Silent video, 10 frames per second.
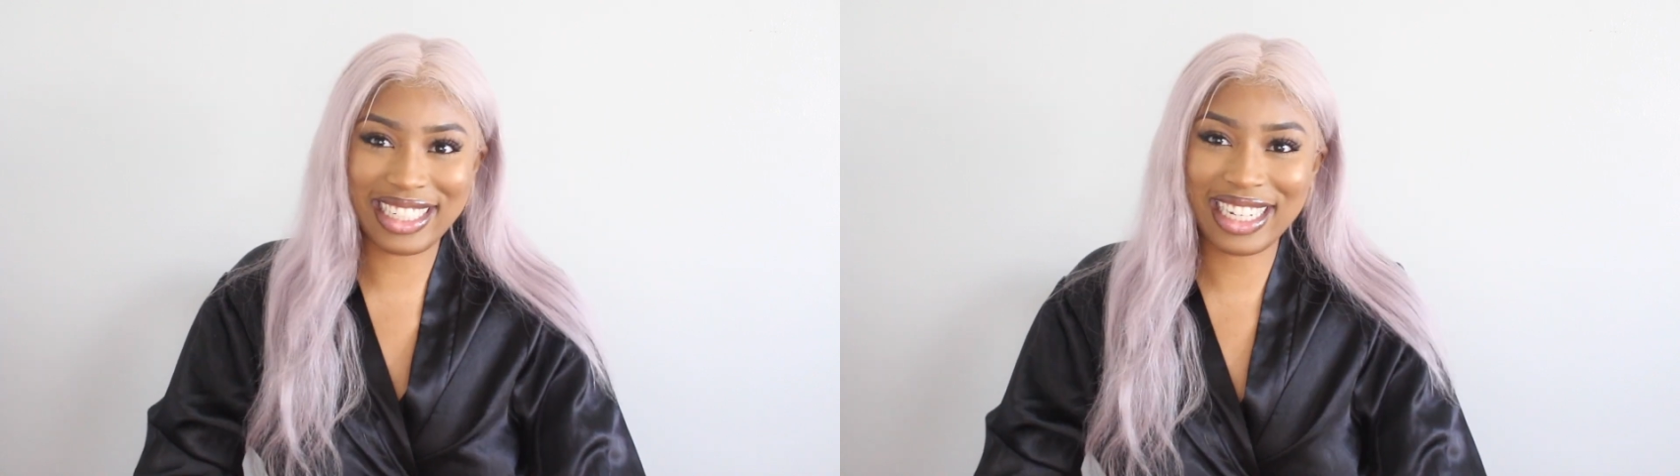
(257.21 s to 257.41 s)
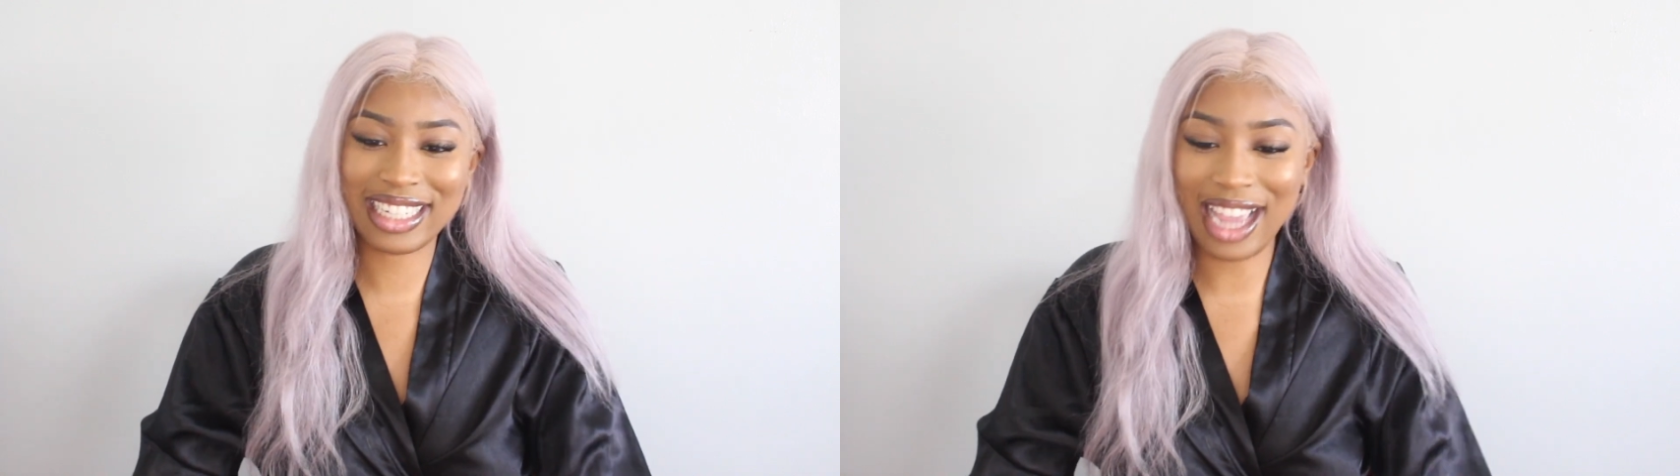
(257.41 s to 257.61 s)

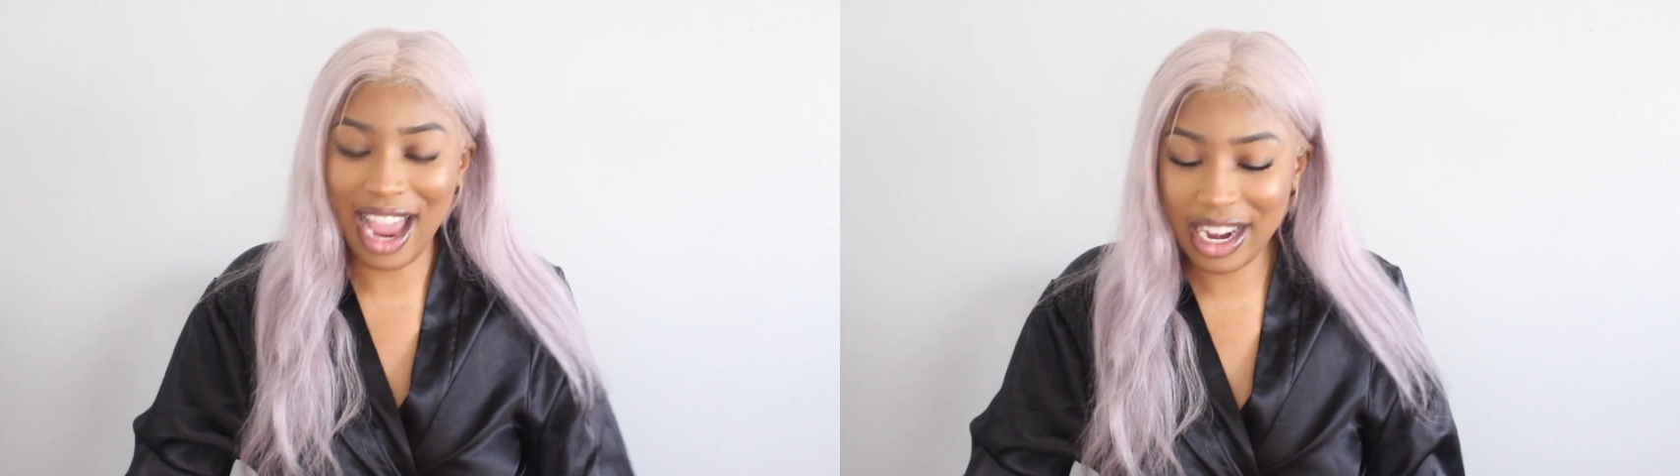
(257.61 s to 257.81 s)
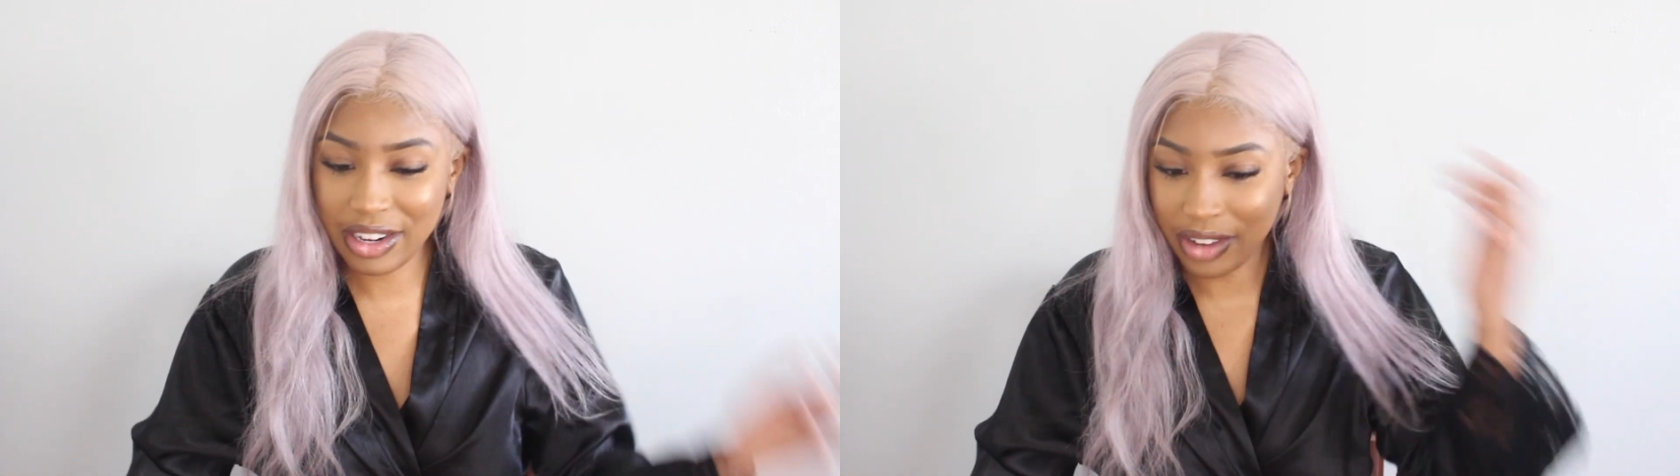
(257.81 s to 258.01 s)
did
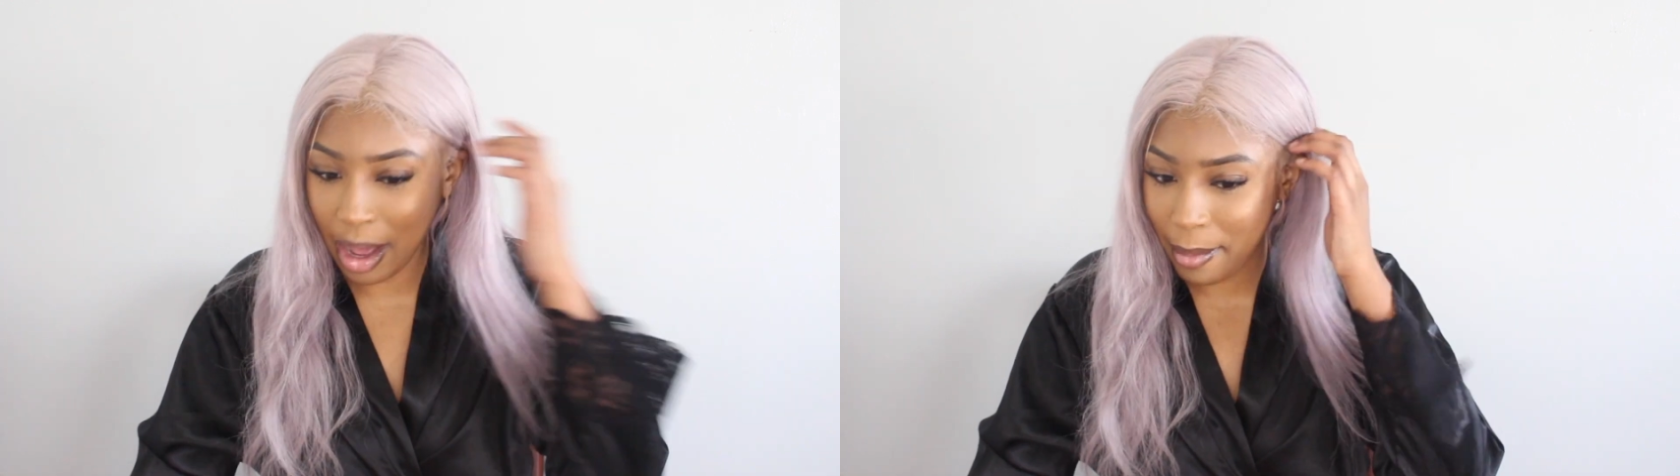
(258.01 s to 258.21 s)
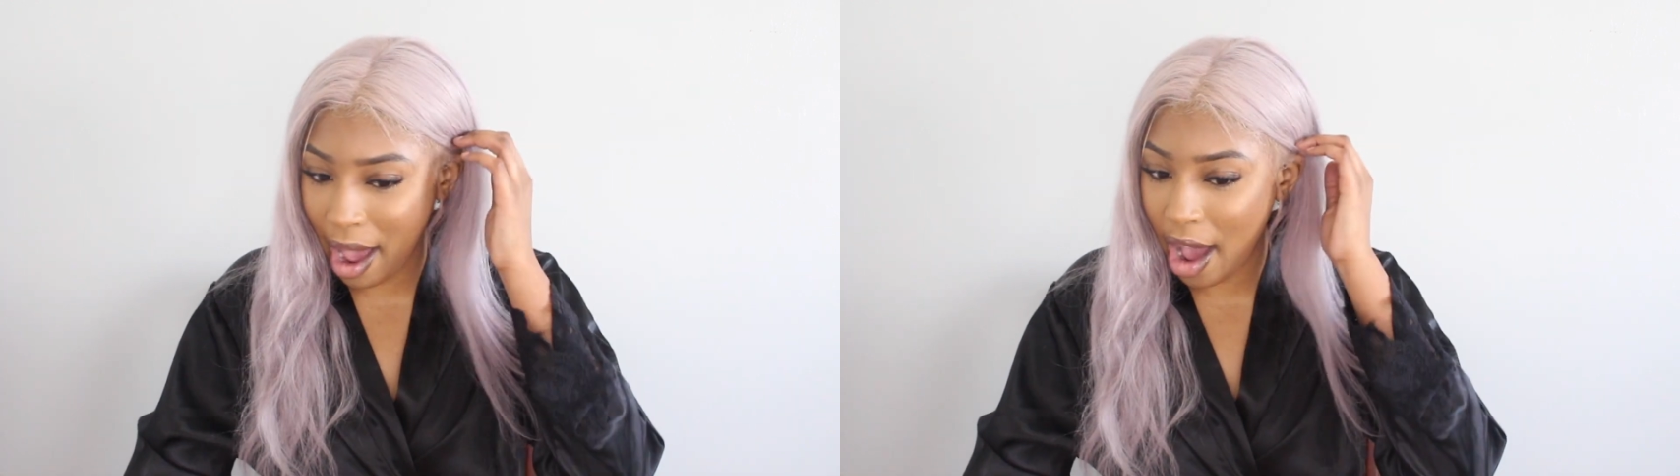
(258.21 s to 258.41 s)
kind of
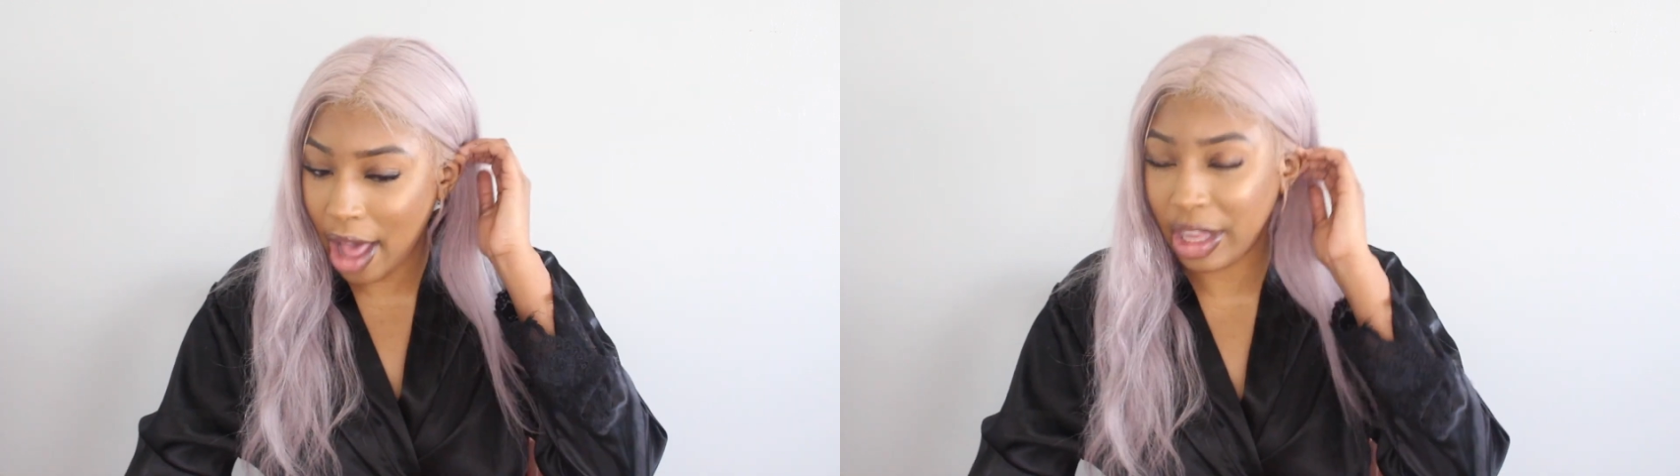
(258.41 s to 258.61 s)
come out